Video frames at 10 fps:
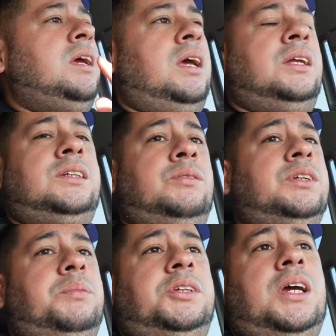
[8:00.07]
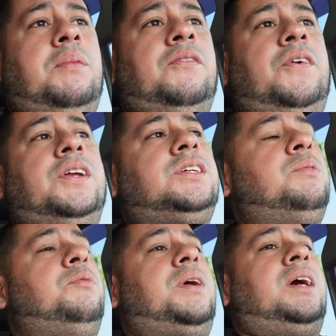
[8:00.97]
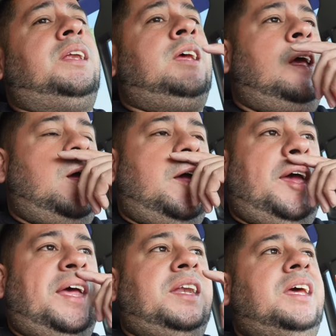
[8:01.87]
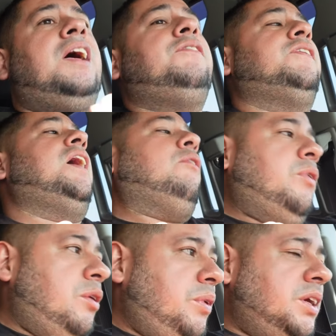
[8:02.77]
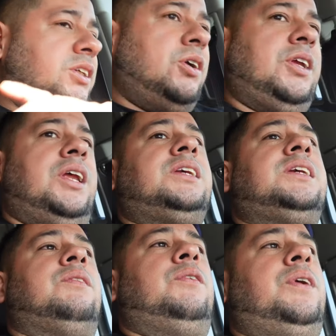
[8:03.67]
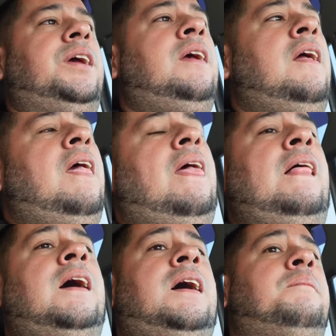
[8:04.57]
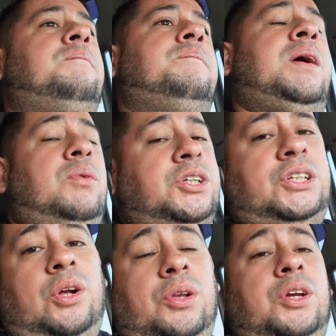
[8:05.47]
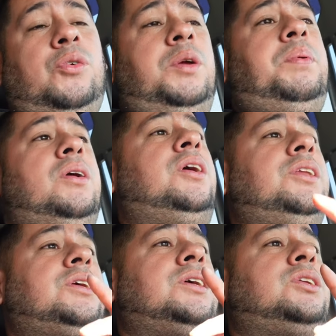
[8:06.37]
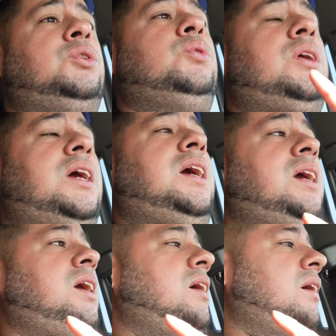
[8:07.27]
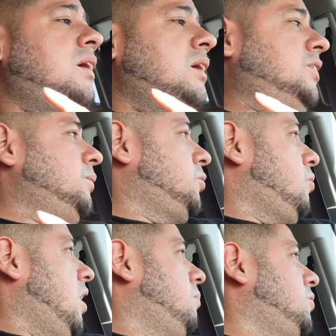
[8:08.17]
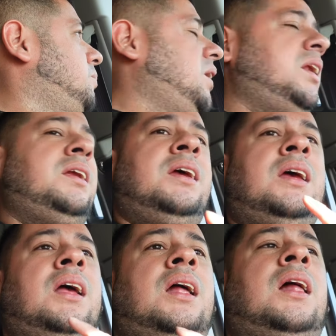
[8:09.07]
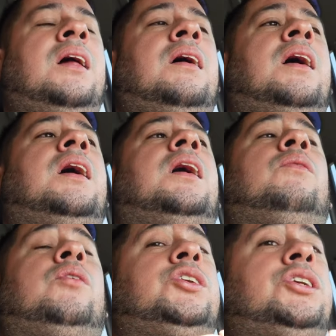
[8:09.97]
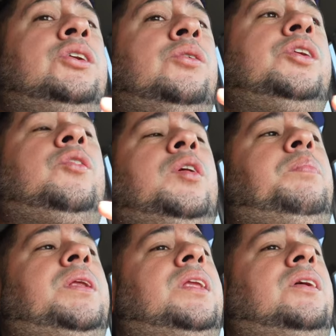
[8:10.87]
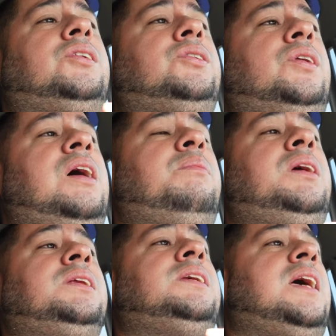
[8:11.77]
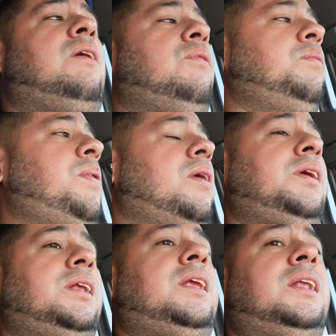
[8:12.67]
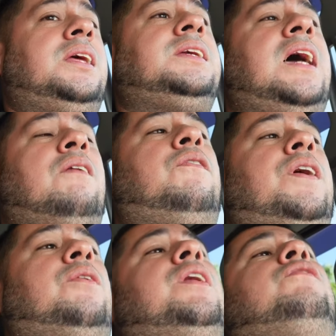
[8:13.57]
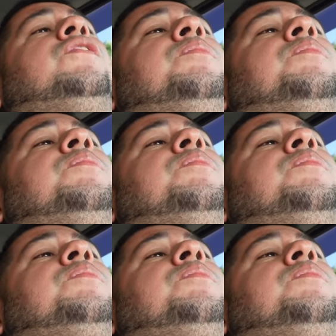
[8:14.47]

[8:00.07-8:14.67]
and someone's gonna be jamming for the summer, man. And then after that, when then we can start the next giveaway. Man, we're slowly creeping on the 2K subscribers, man. We're slowly creeping there. So that means that we're probably at least halfway away from